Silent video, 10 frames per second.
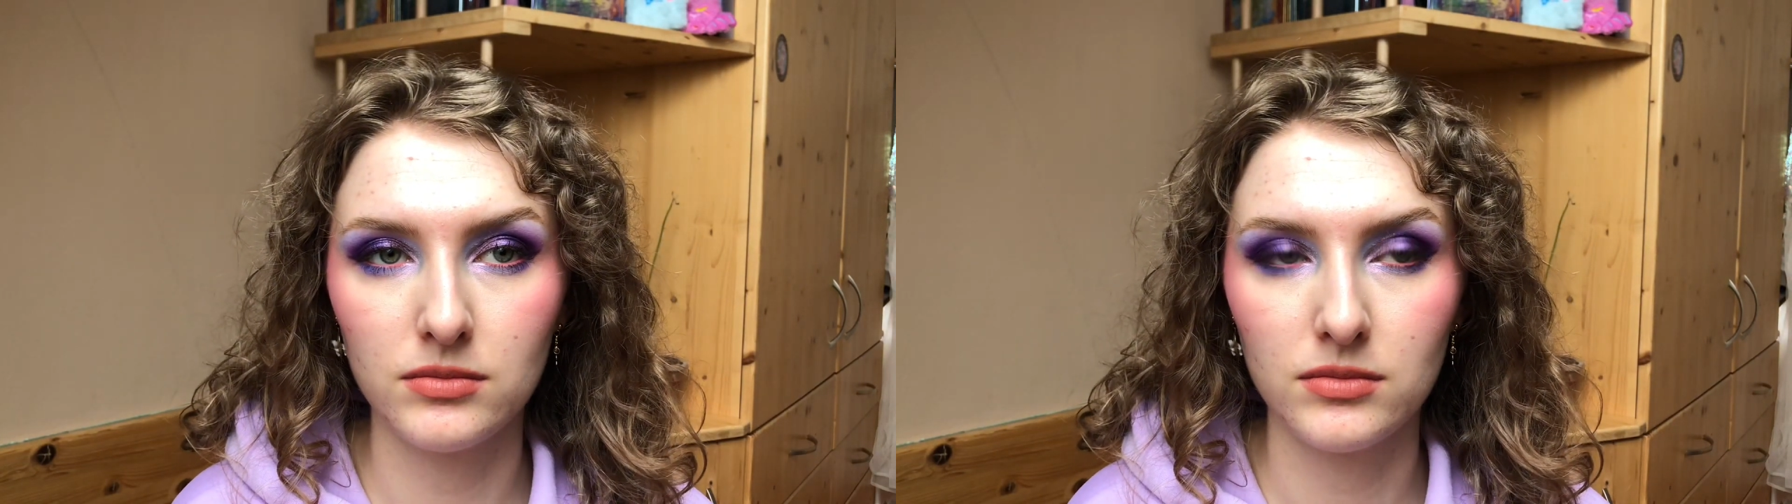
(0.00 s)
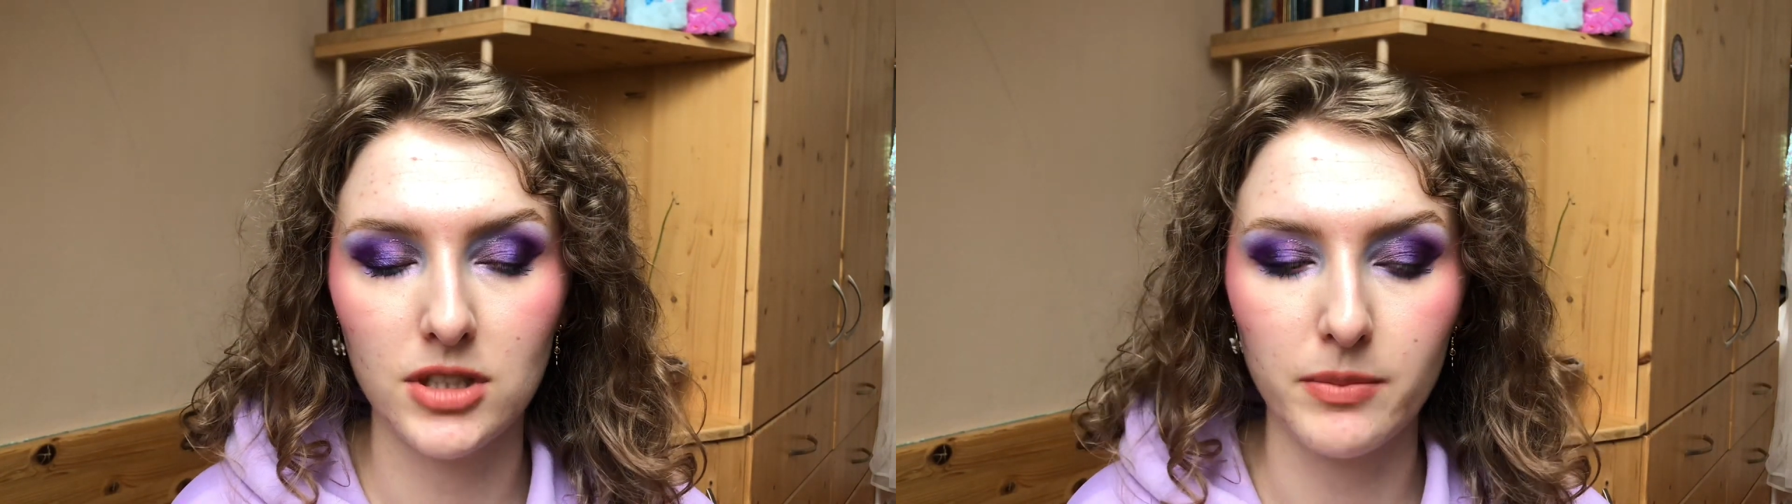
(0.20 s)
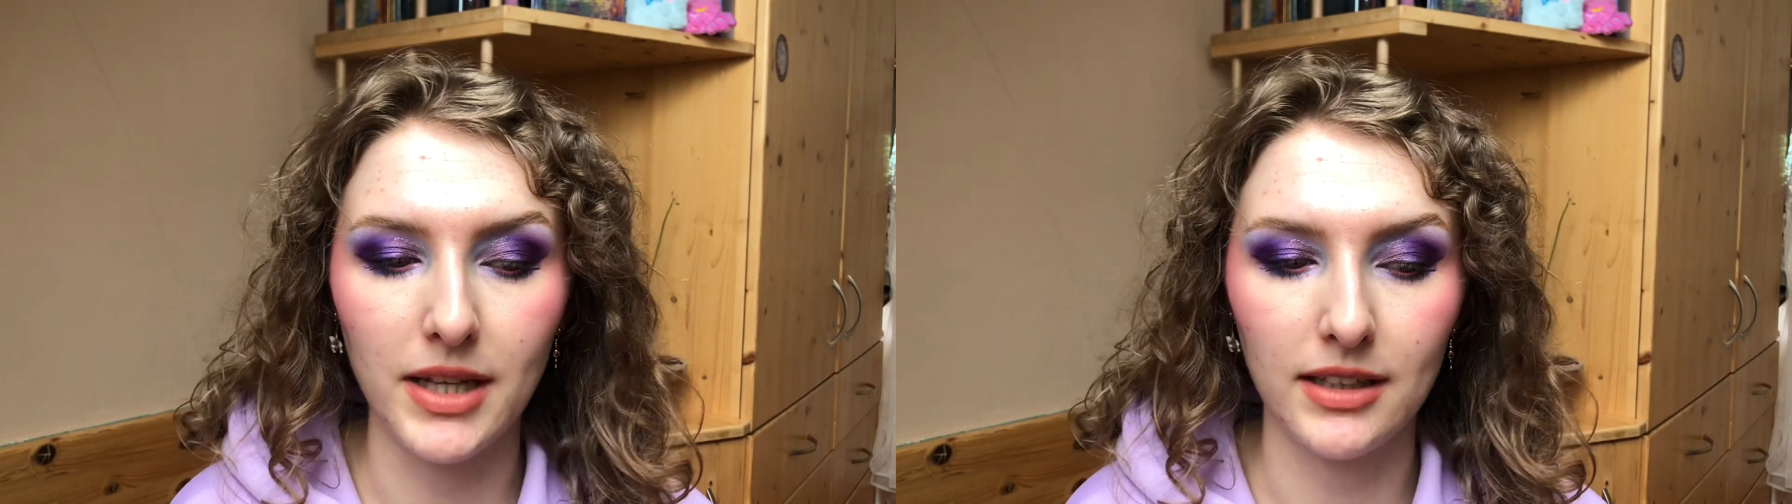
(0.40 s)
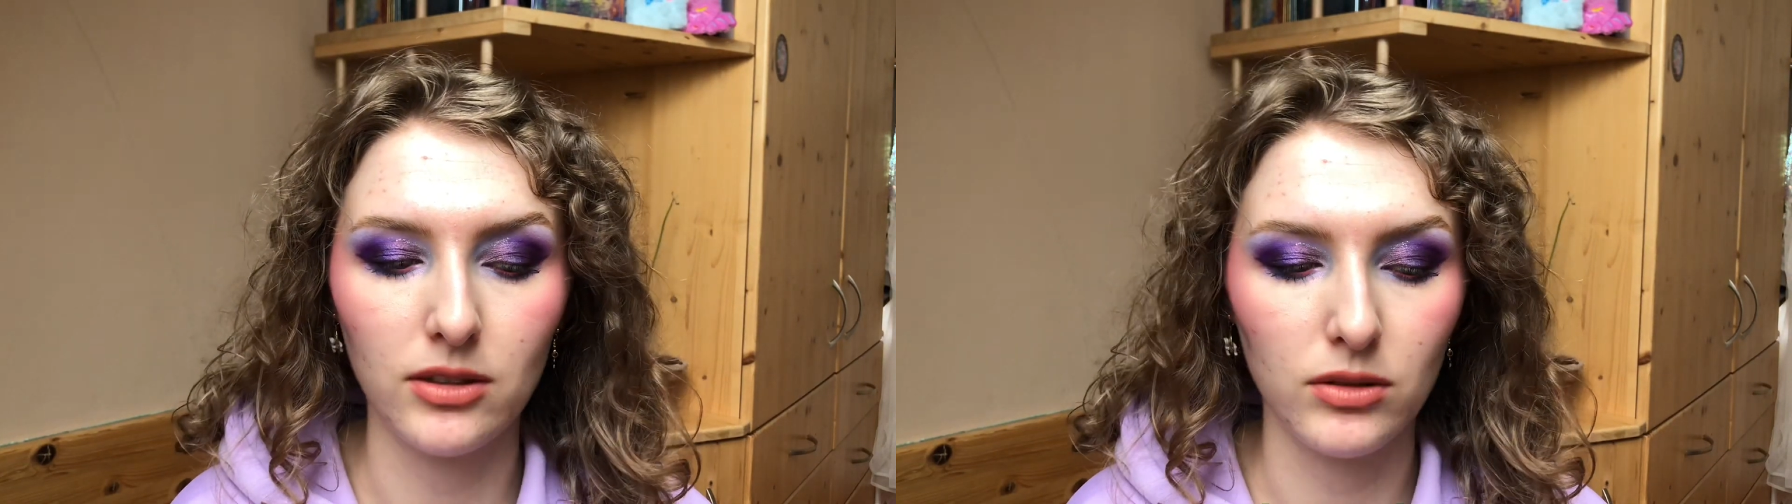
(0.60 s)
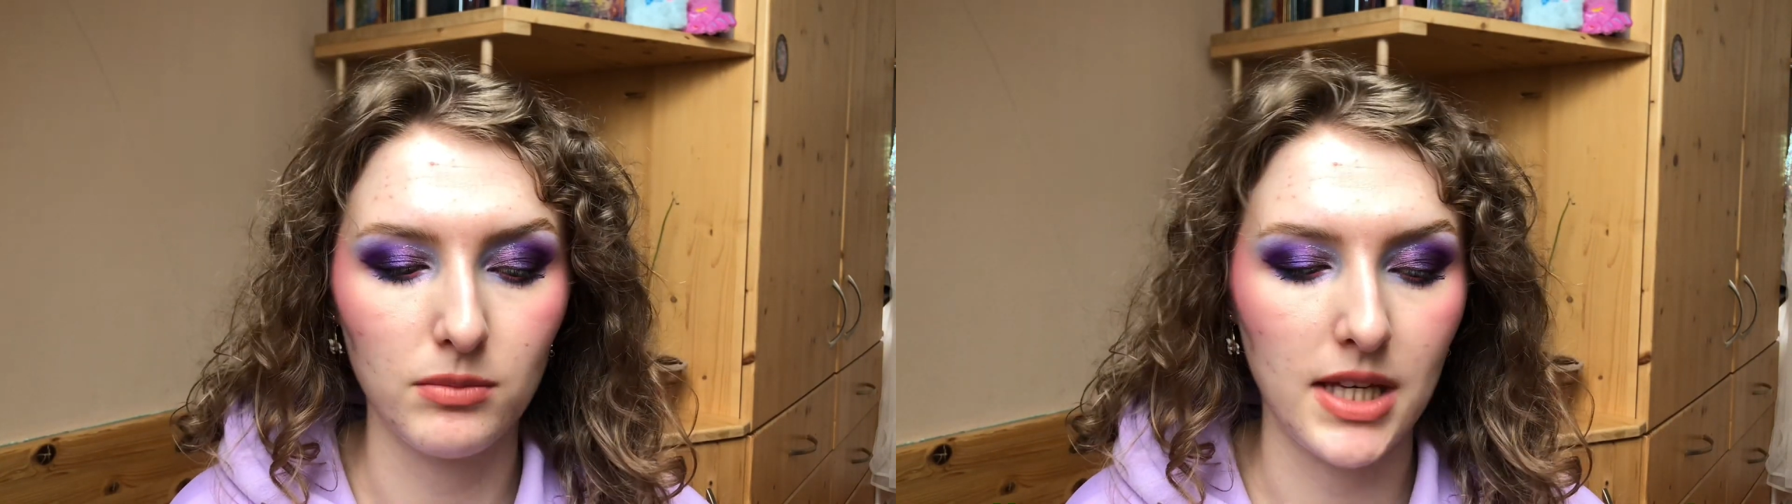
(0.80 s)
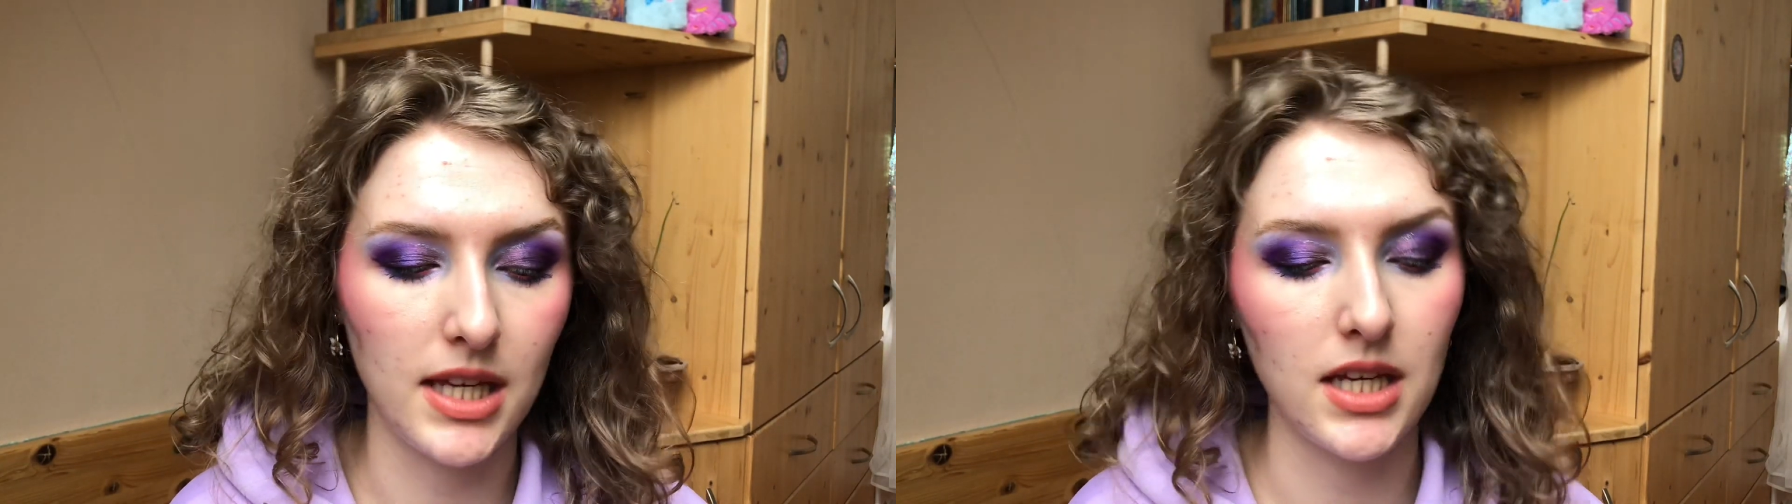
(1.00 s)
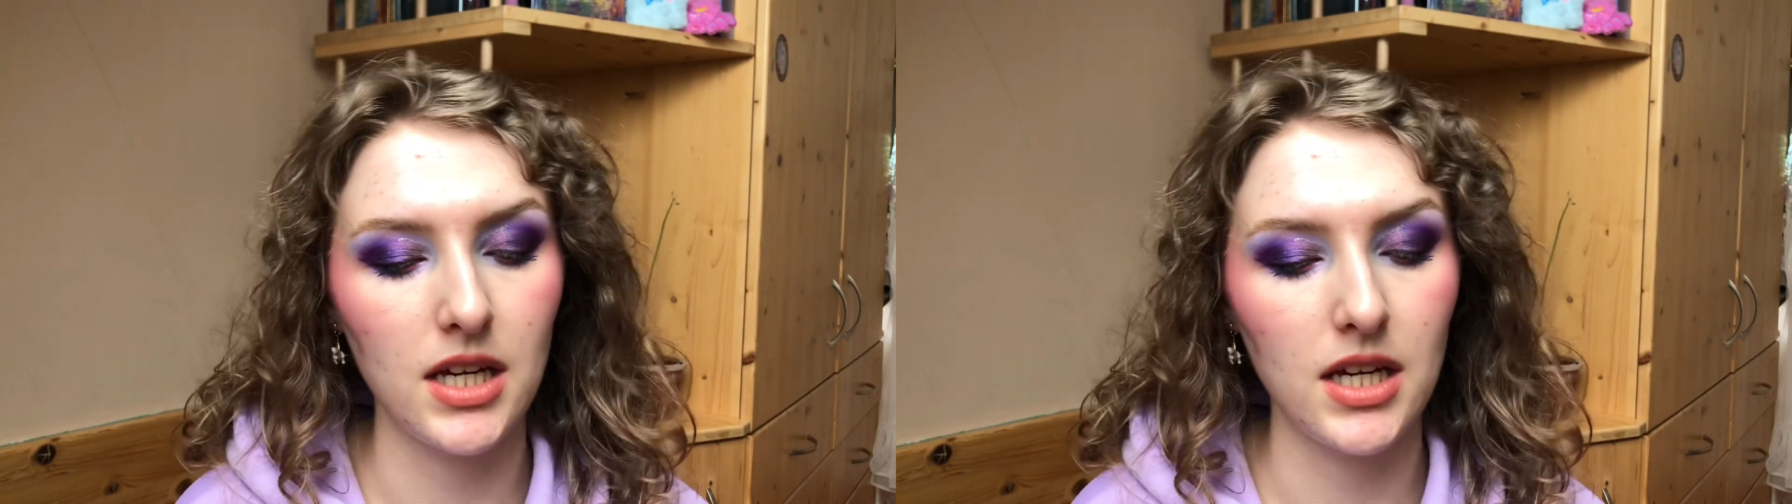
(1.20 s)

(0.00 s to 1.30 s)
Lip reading: smell it on me